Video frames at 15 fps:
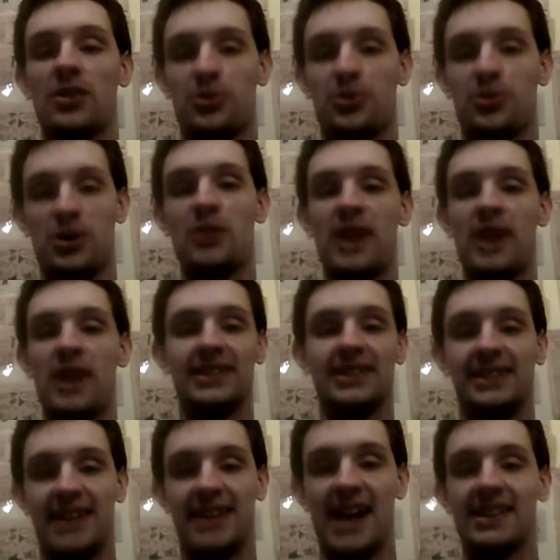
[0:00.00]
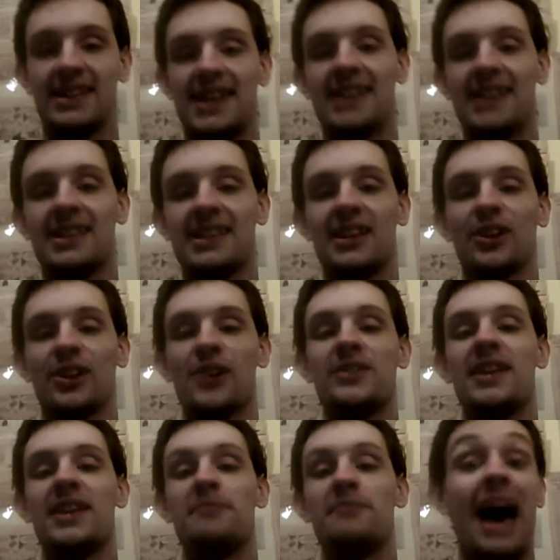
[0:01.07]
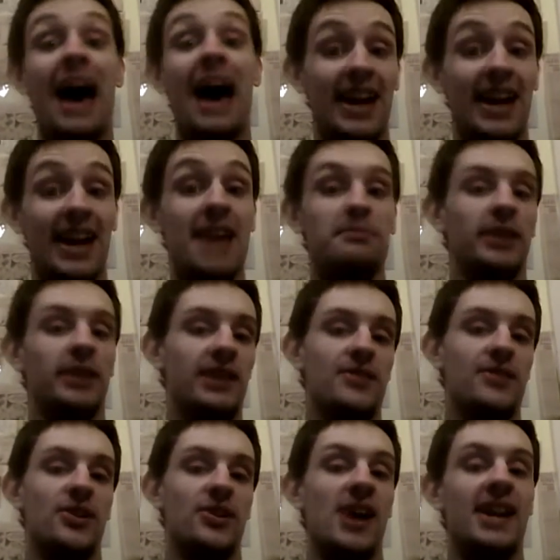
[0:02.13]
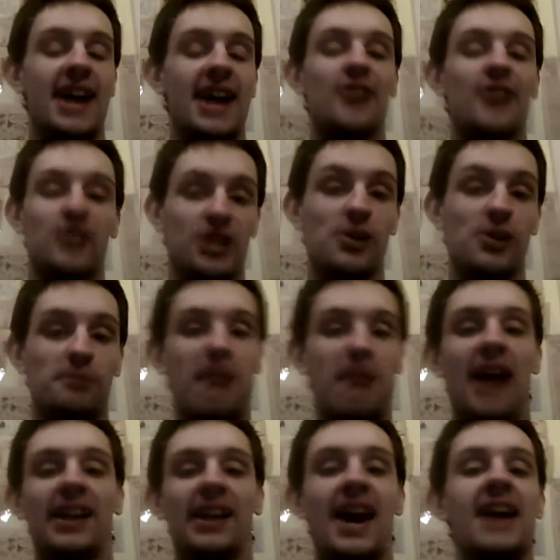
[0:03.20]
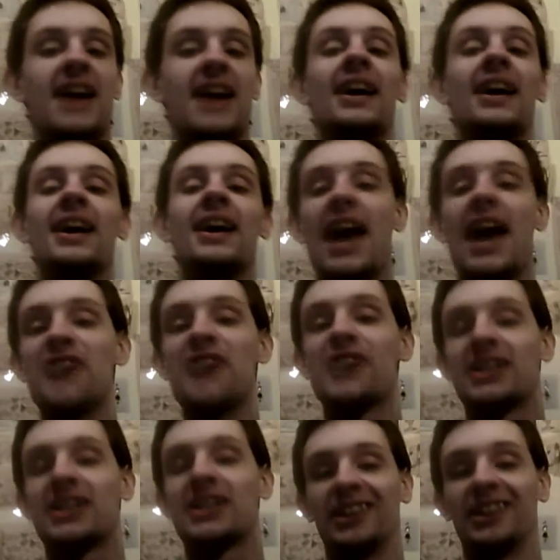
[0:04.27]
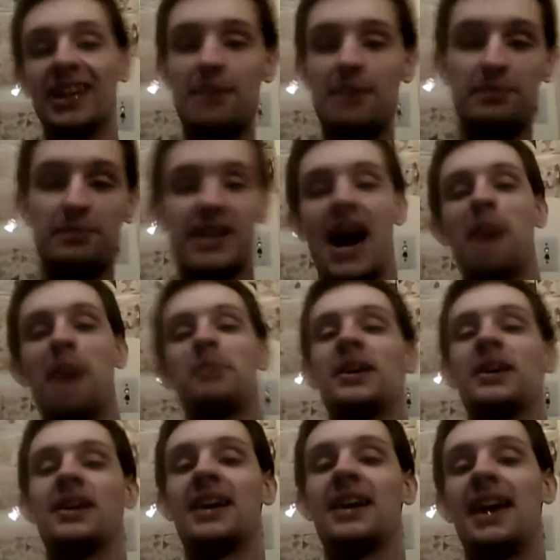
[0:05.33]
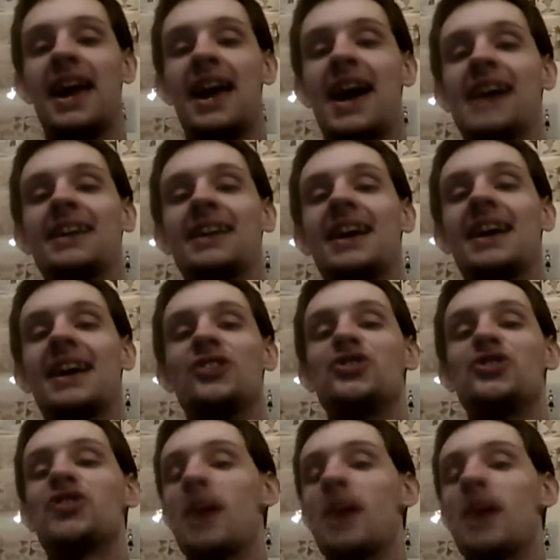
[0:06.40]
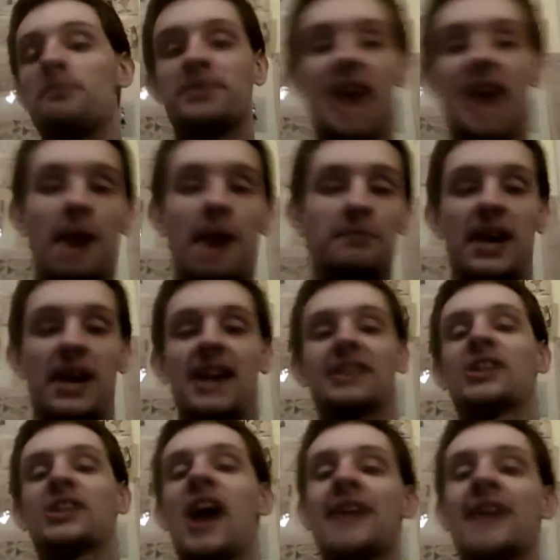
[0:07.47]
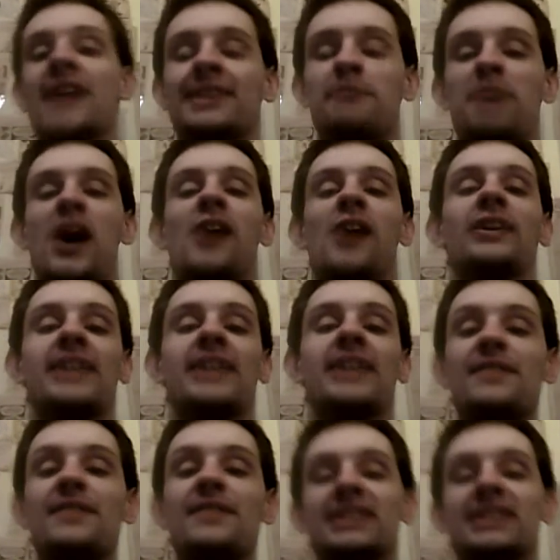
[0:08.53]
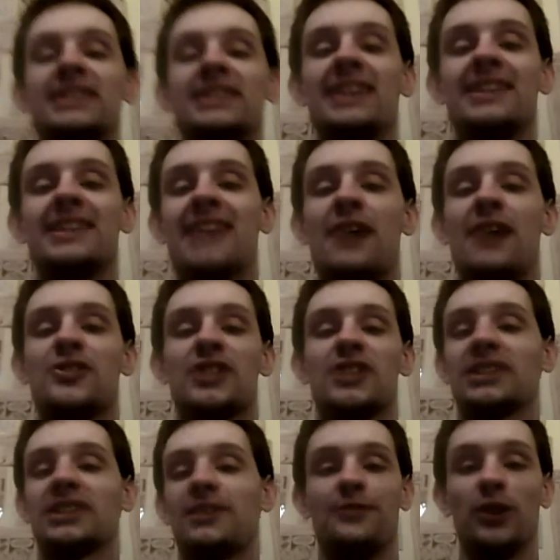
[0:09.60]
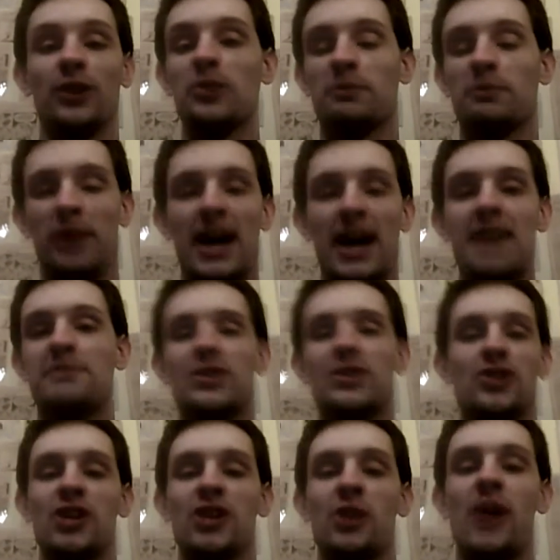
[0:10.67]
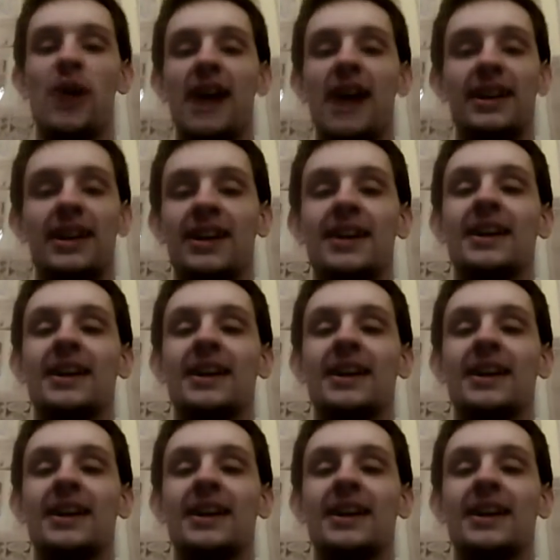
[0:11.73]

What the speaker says: through his technique that he learned in ballet, believe it or not, he actually took ballet. He just leaped up and jumped up and caught the ball, and he even said that was just a fluke play. But you know what?